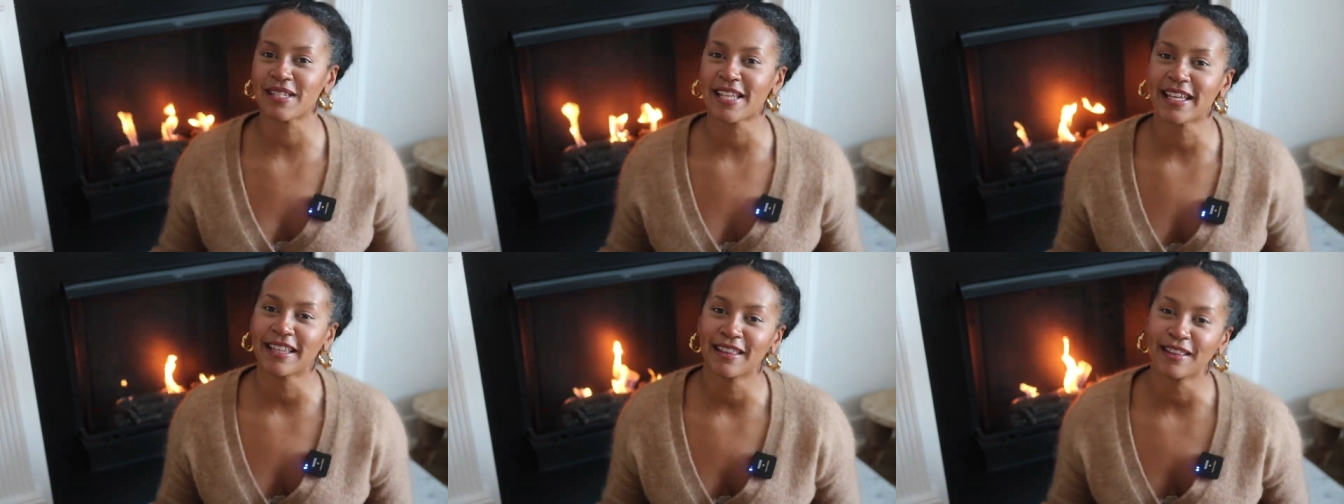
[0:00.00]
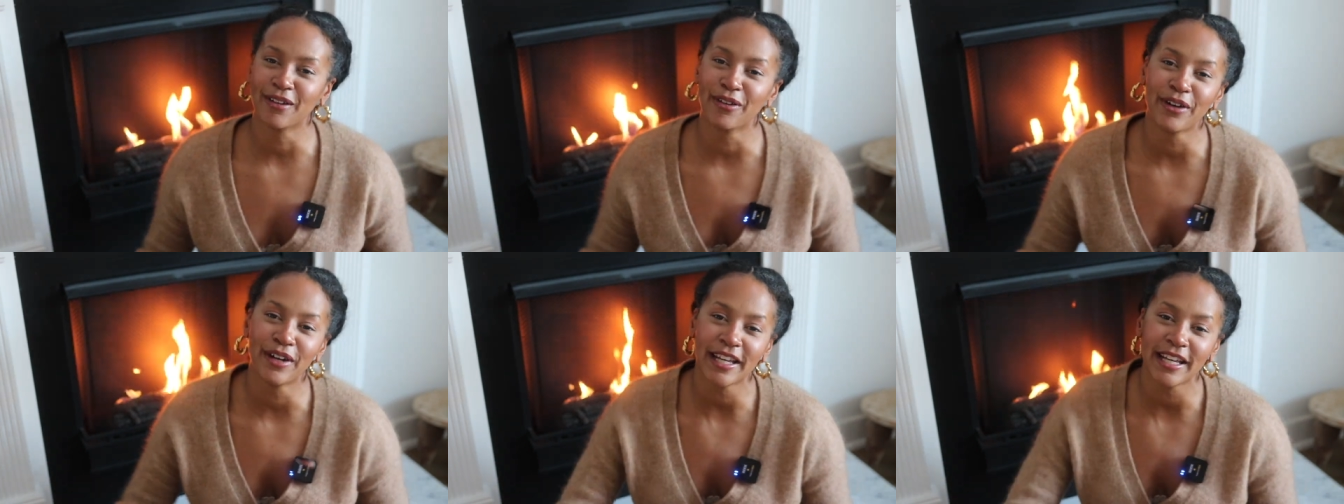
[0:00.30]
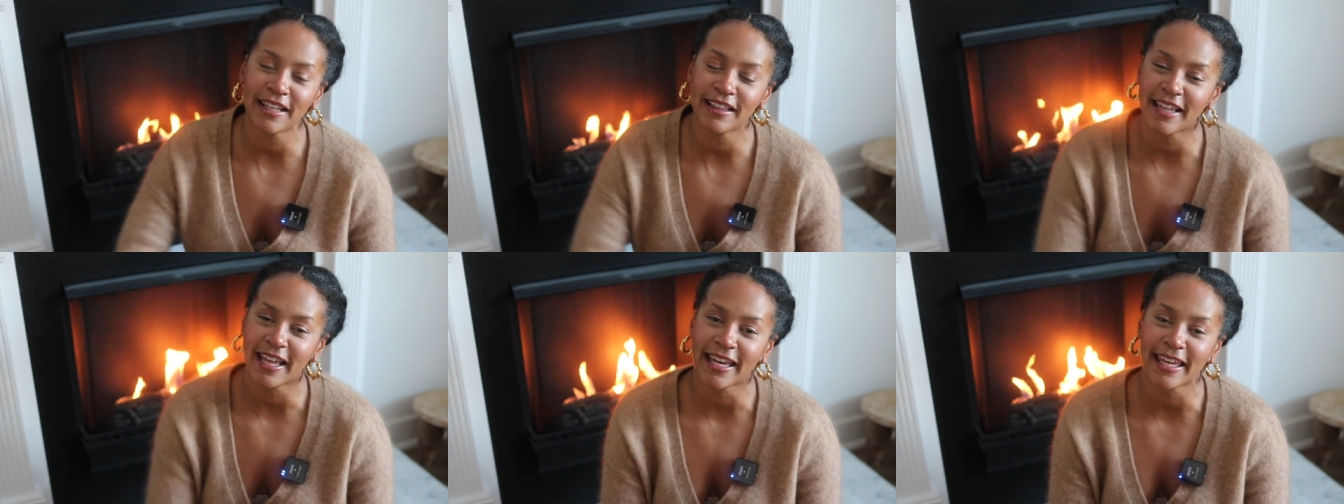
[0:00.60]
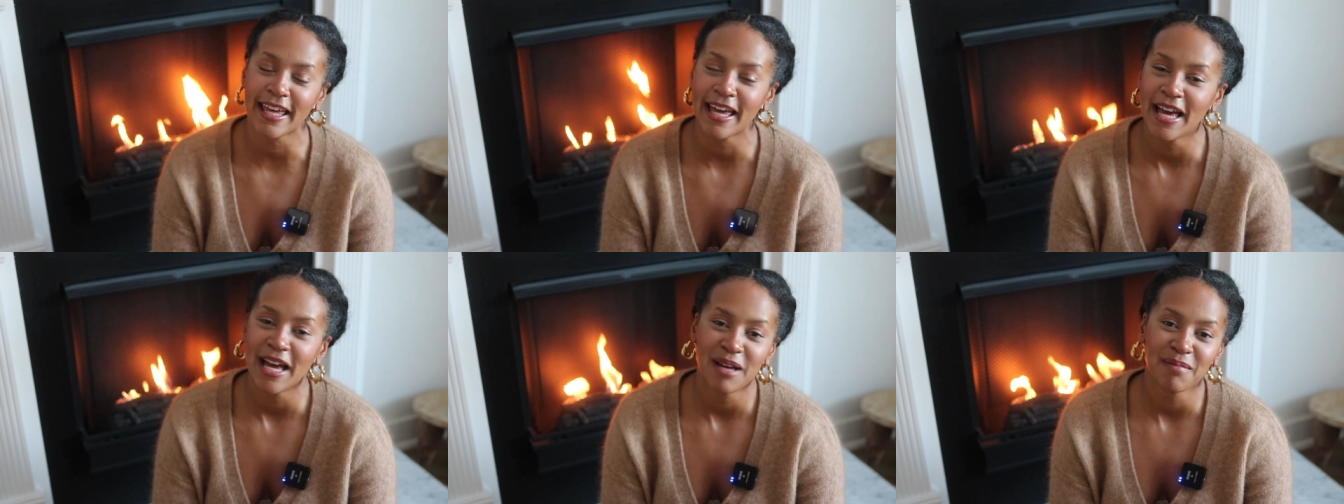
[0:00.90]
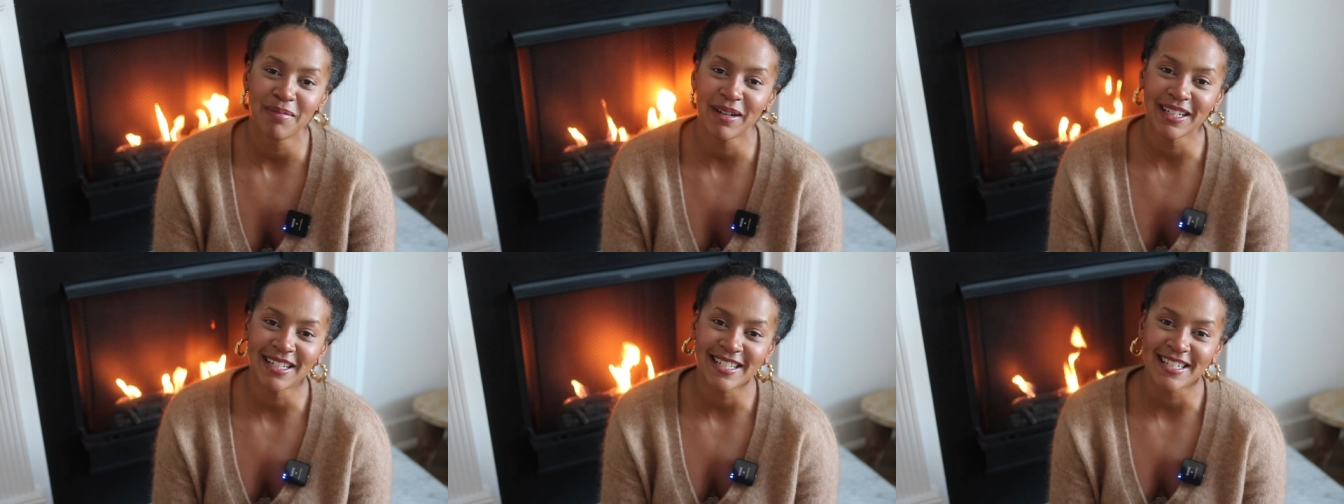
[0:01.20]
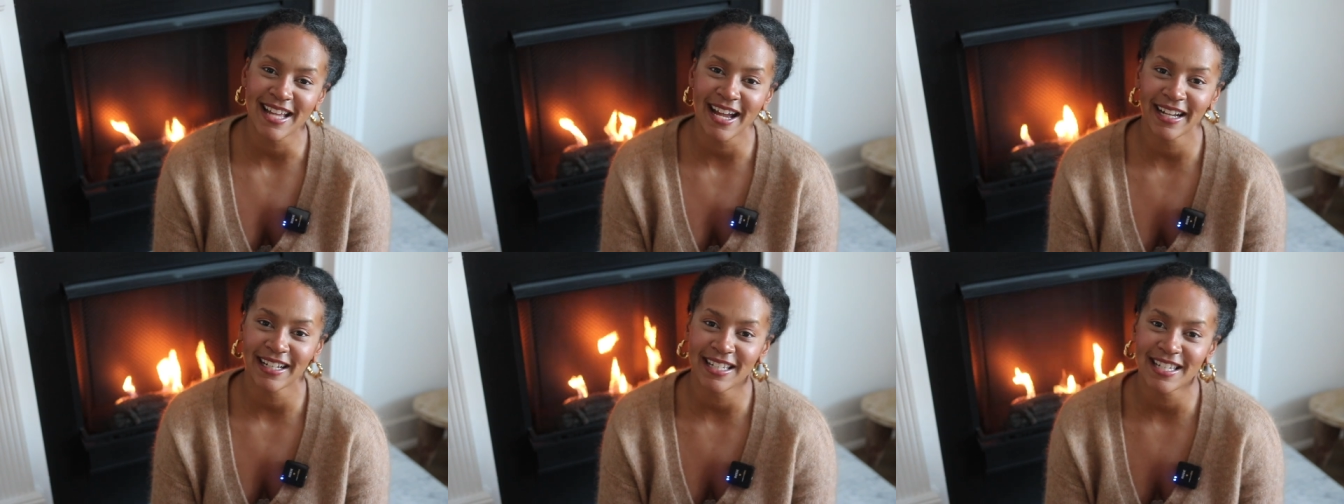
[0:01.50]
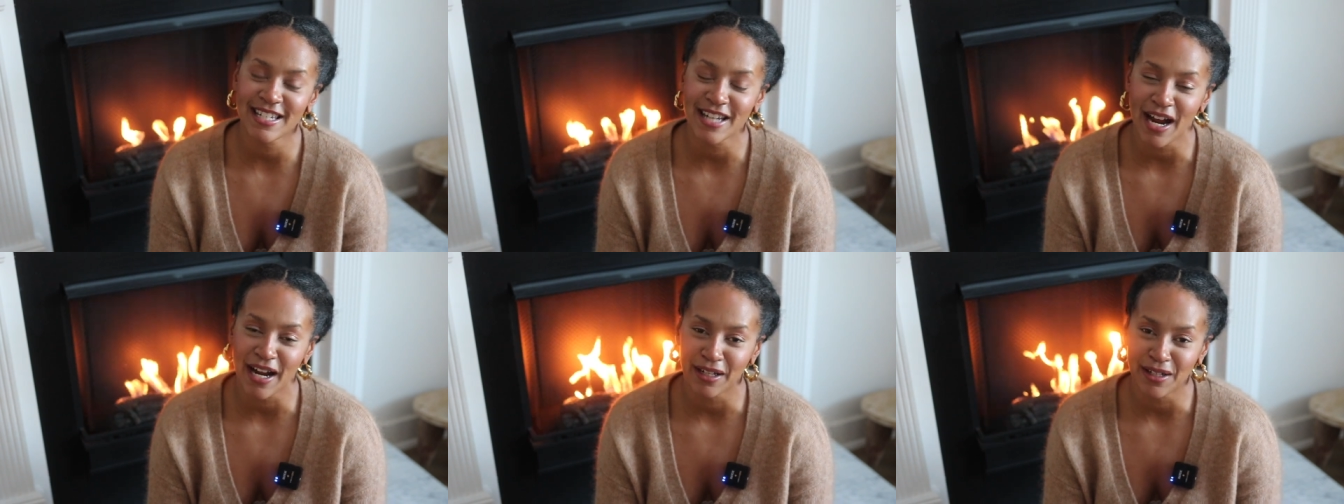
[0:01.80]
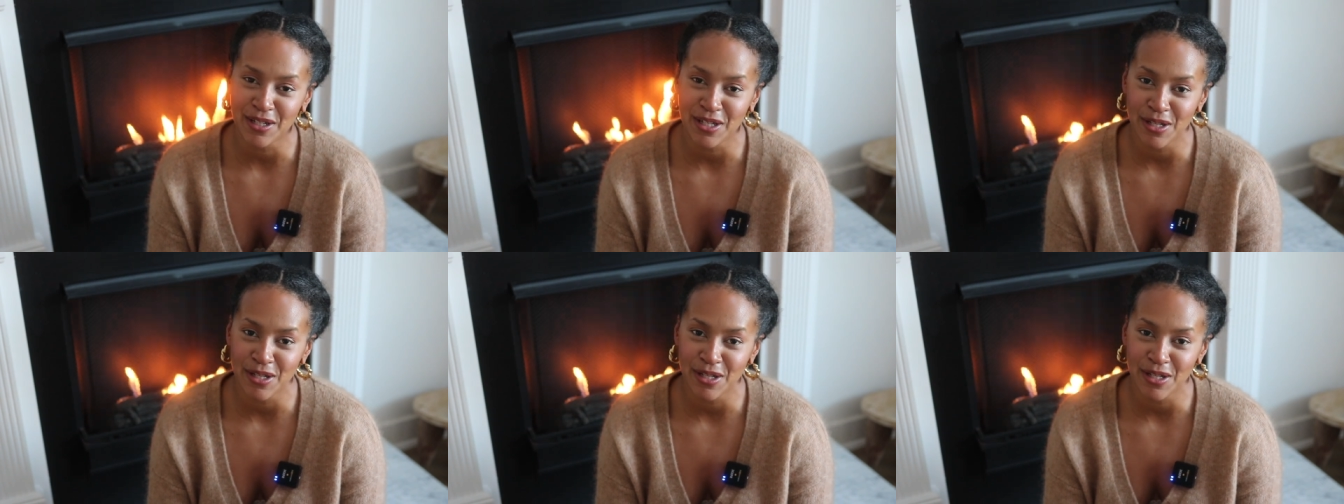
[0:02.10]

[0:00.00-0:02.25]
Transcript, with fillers: and learning like my design style.